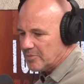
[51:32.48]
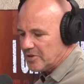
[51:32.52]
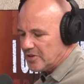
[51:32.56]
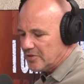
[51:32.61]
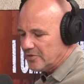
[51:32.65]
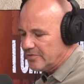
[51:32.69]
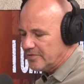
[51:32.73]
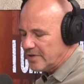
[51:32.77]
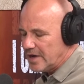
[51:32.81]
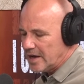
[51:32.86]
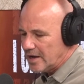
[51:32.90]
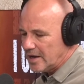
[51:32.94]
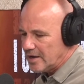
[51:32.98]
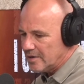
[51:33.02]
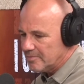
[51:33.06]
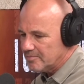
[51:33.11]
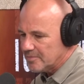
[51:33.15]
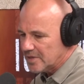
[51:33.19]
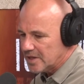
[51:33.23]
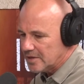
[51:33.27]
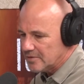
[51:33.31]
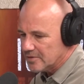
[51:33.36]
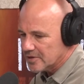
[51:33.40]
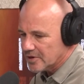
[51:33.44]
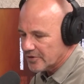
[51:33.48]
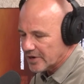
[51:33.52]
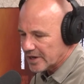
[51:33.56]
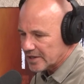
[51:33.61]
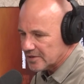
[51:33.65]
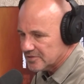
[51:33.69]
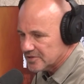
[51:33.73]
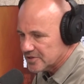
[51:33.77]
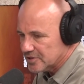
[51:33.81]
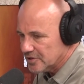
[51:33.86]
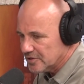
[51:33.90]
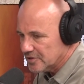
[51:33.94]
of
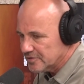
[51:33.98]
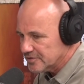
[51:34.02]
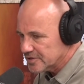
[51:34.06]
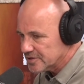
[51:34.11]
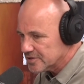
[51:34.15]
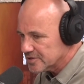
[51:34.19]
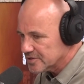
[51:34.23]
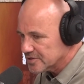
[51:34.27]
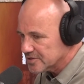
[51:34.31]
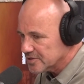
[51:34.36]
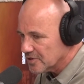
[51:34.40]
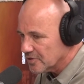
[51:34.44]
corrective services